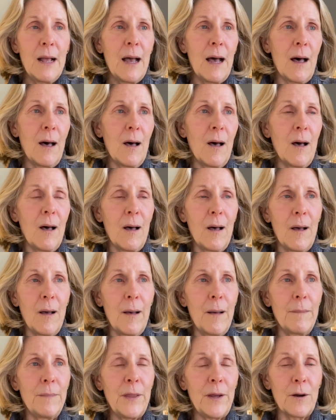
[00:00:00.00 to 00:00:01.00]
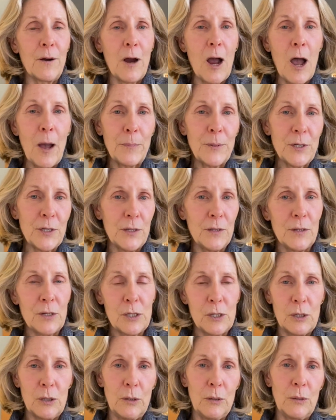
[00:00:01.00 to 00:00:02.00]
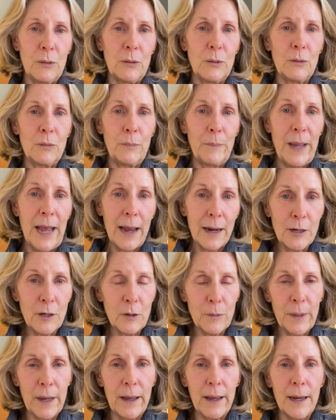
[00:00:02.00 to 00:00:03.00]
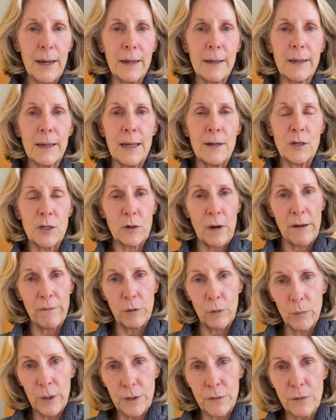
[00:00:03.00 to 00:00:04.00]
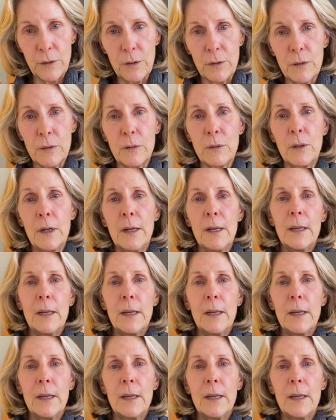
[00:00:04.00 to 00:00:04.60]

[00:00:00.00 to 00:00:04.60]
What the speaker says: There are options to pack your bike and travel with you,